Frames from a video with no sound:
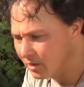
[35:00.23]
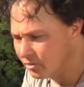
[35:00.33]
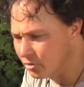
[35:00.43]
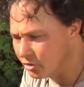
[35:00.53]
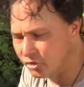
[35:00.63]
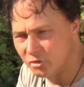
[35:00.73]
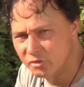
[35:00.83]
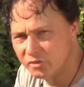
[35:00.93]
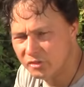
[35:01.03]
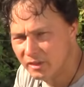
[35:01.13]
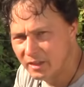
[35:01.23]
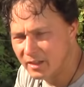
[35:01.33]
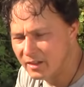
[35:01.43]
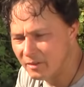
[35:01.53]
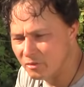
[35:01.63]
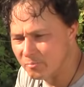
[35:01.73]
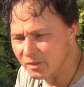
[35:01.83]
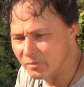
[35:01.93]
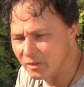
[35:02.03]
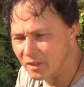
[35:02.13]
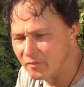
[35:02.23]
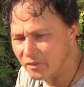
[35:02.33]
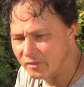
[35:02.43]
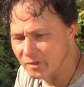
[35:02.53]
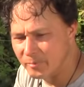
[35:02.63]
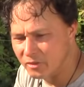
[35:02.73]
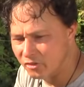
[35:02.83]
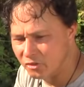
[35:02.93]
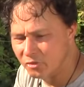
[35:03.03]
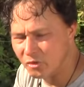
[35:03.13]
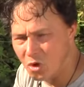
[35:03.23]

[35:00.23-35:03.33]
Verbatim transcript: to a juice, and it was mixed with a lot of other stuff, but the juice was